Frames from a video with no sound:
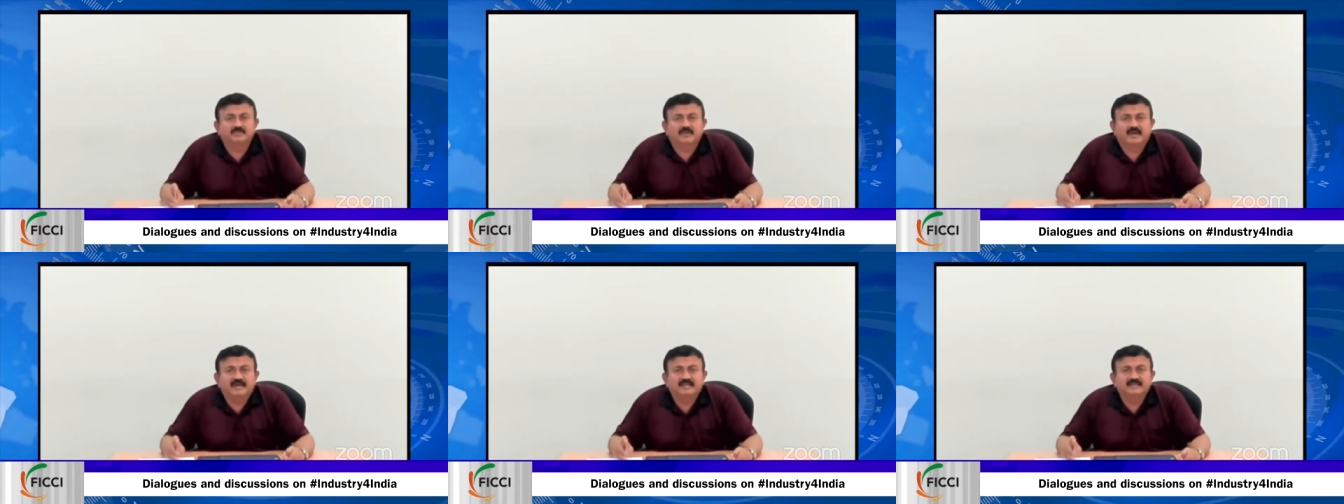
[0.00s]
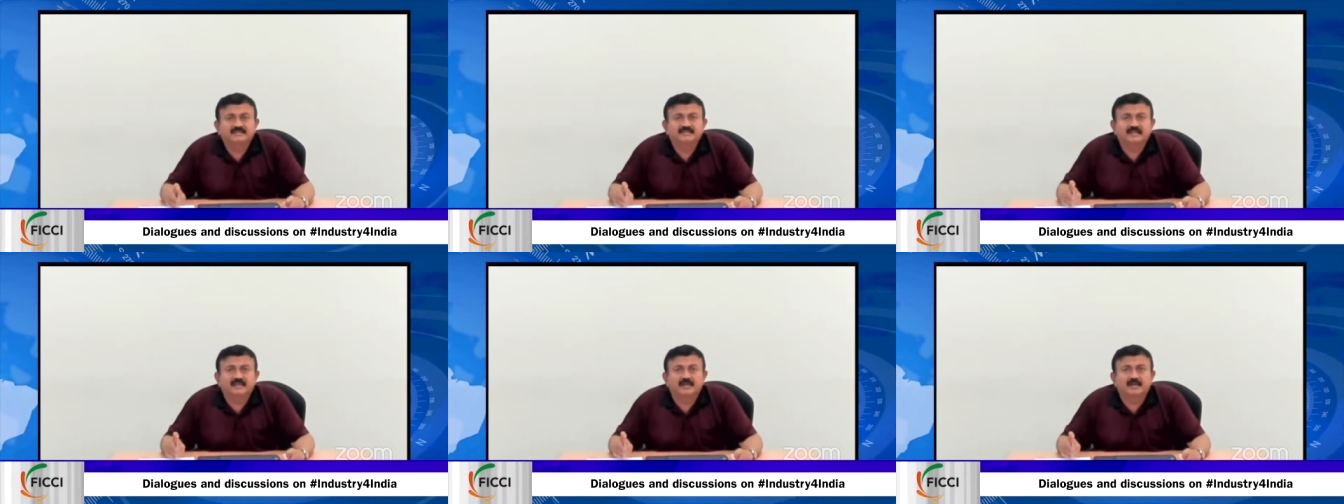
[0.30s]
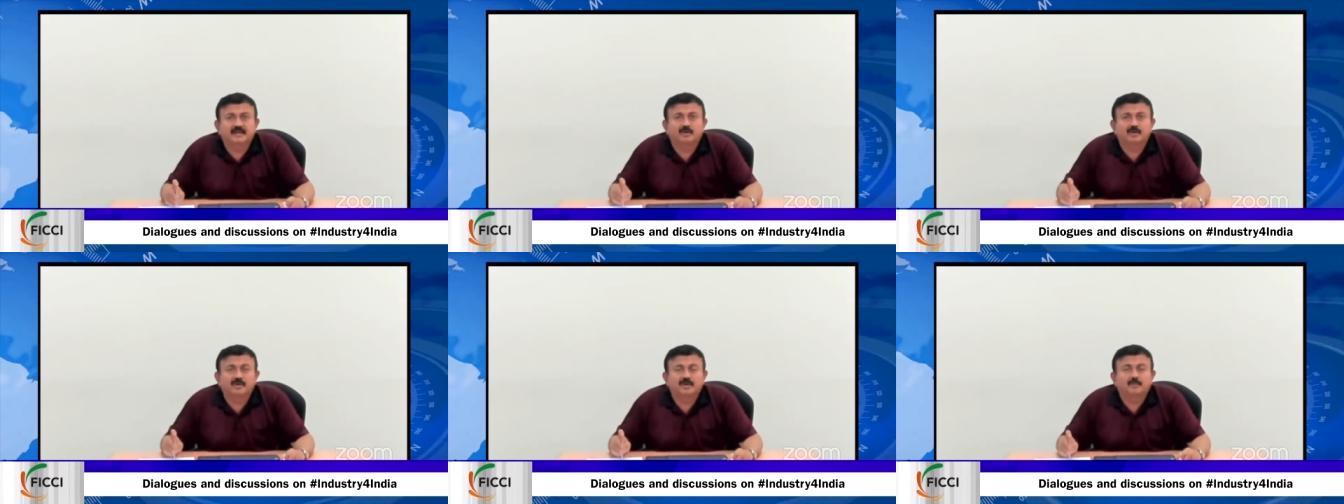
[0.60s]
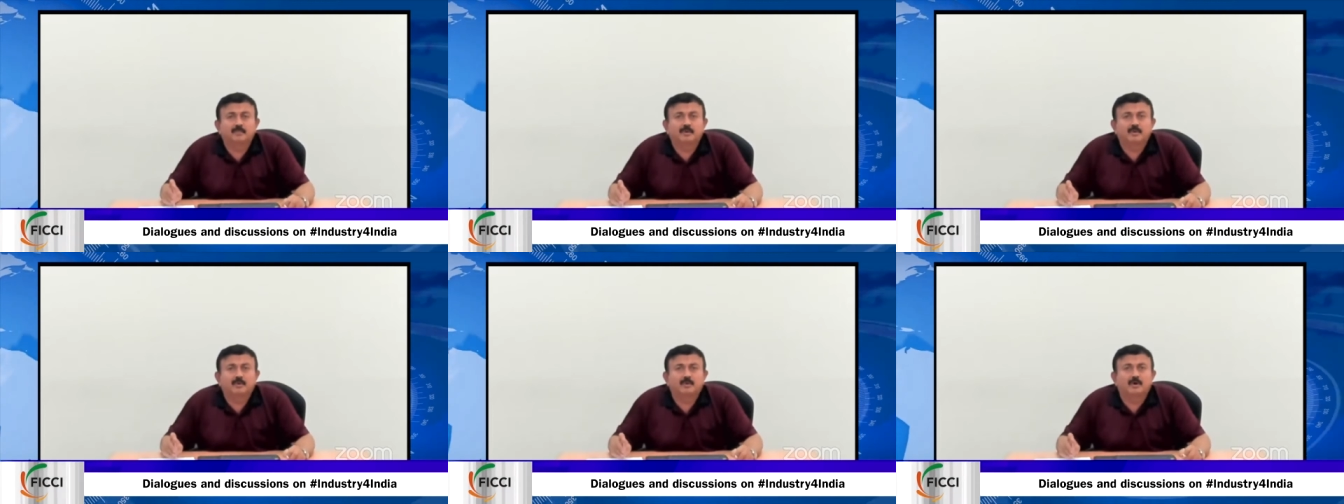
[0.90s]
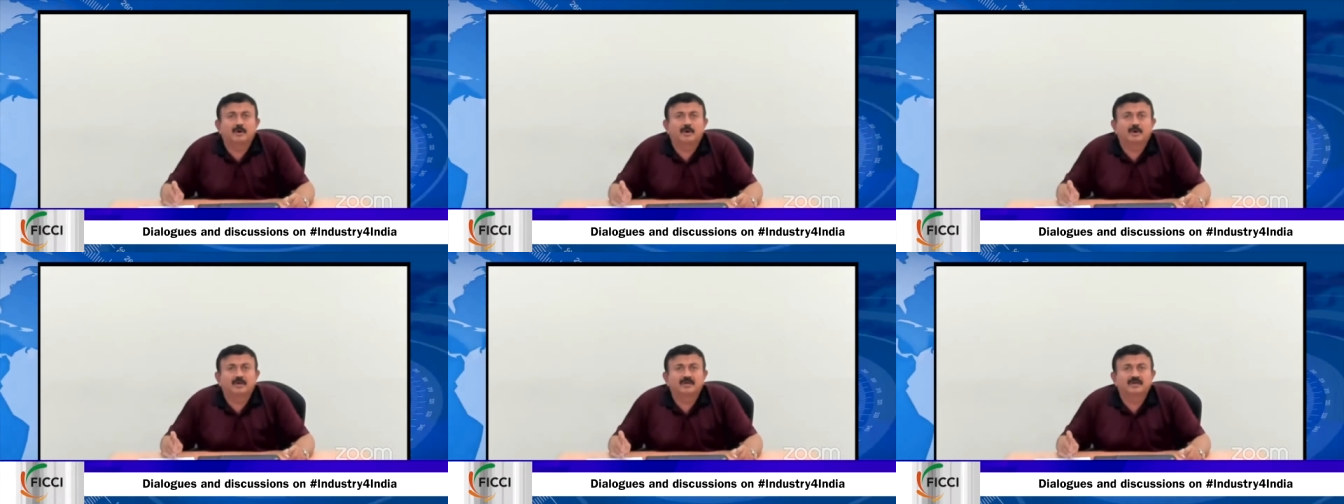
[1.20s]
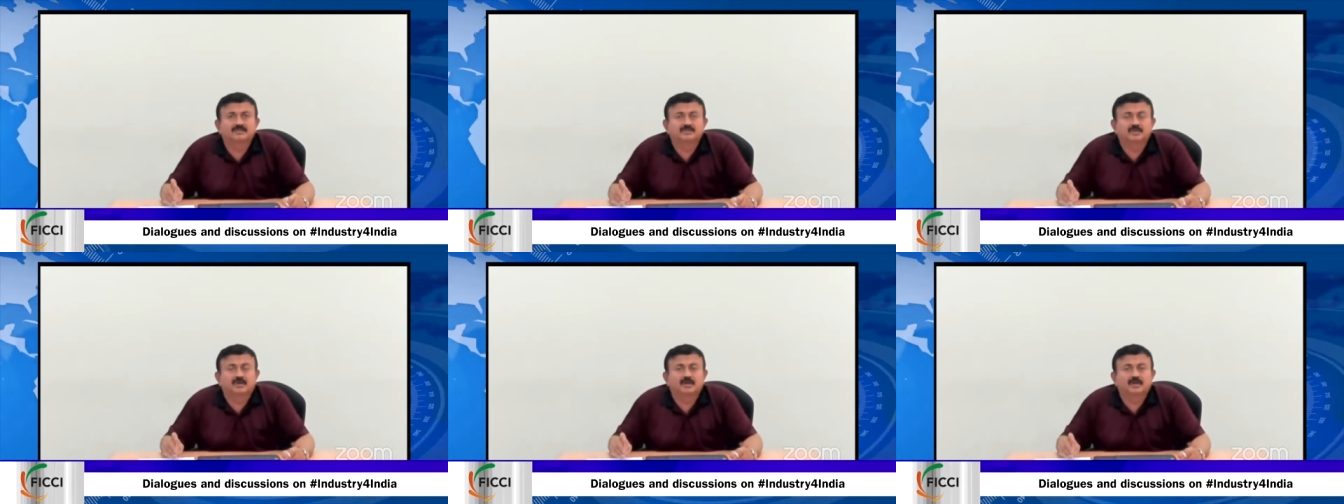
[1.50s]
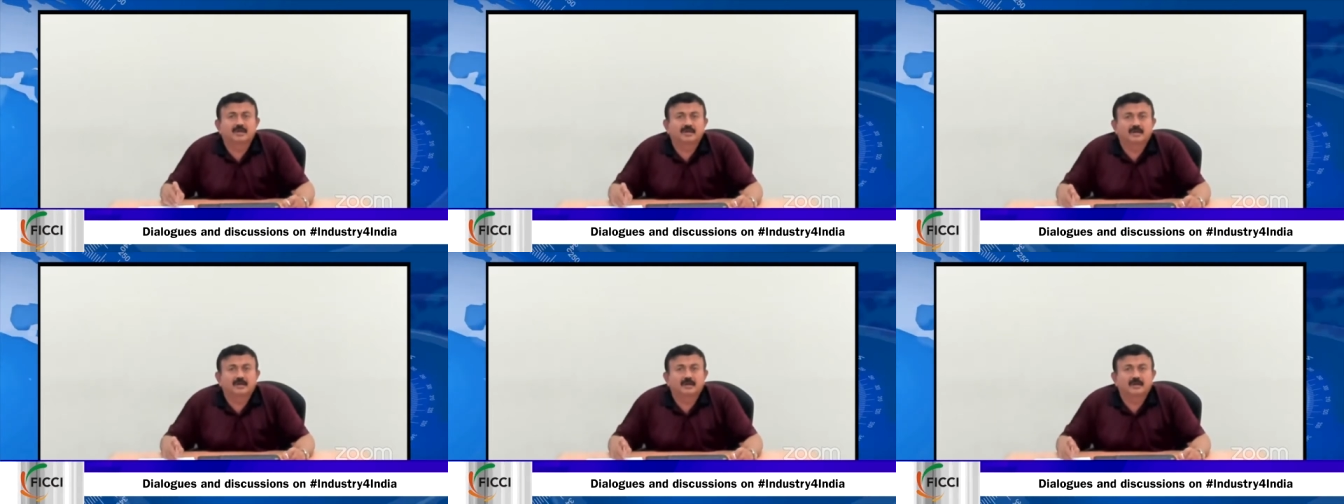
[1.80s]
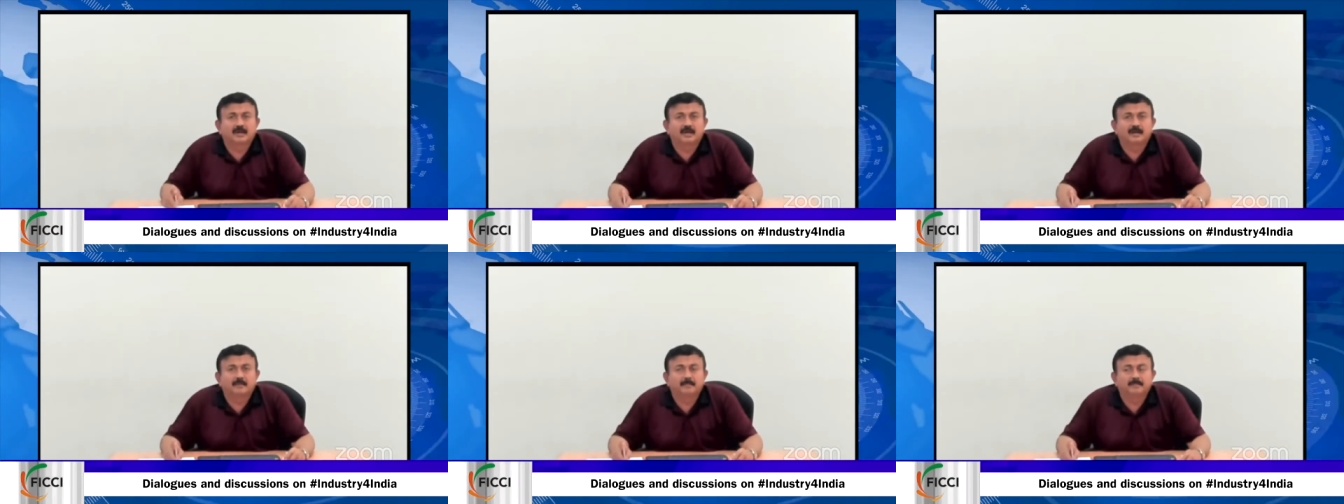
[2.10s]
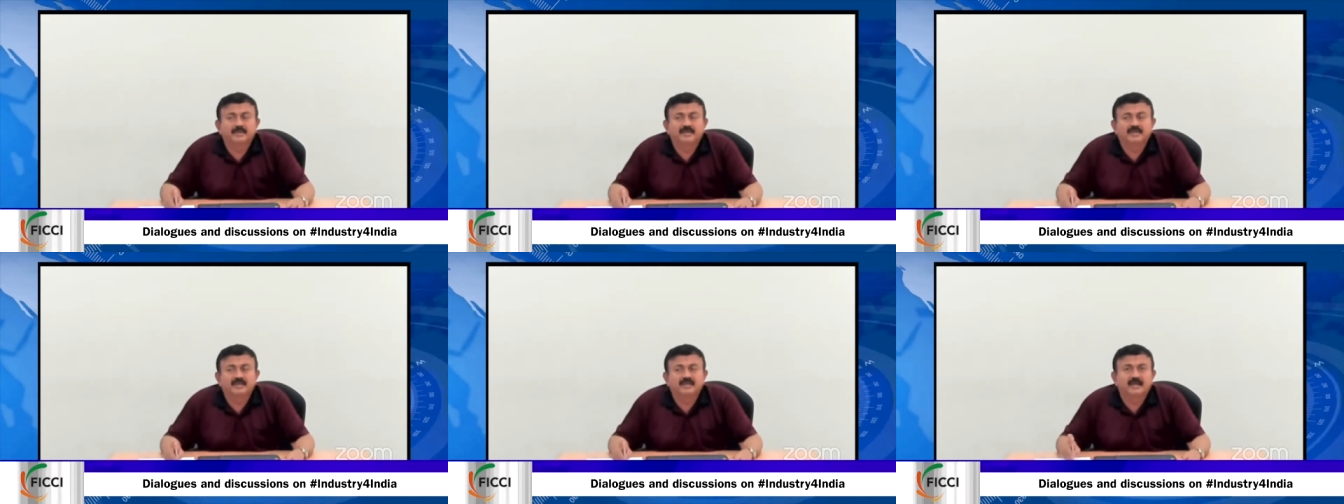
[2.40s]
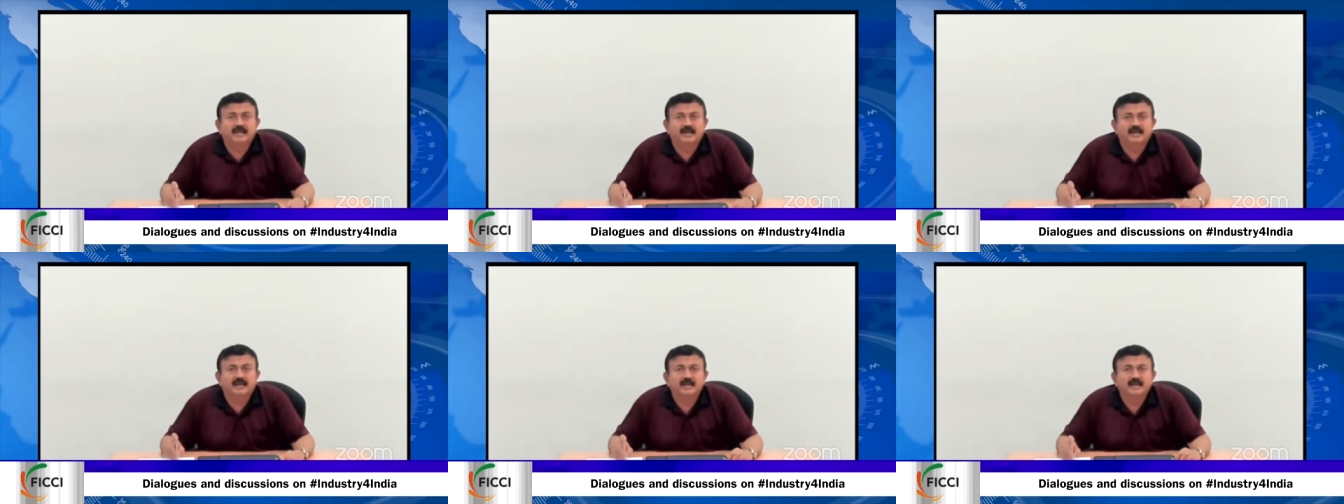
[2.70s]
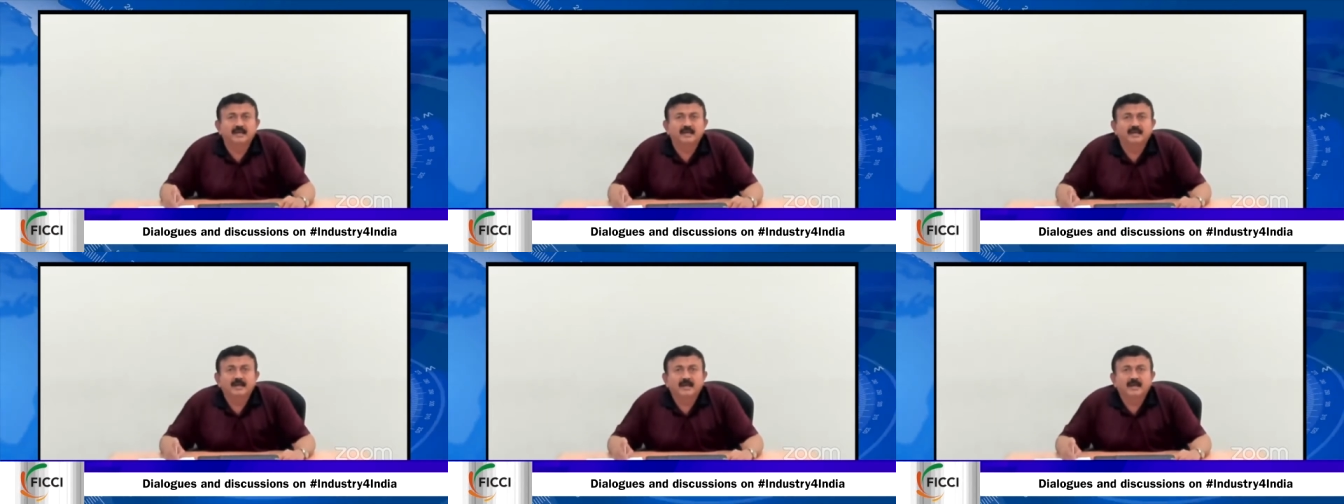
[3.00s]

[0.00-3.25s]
One is irrevocable orders on uh, BEL,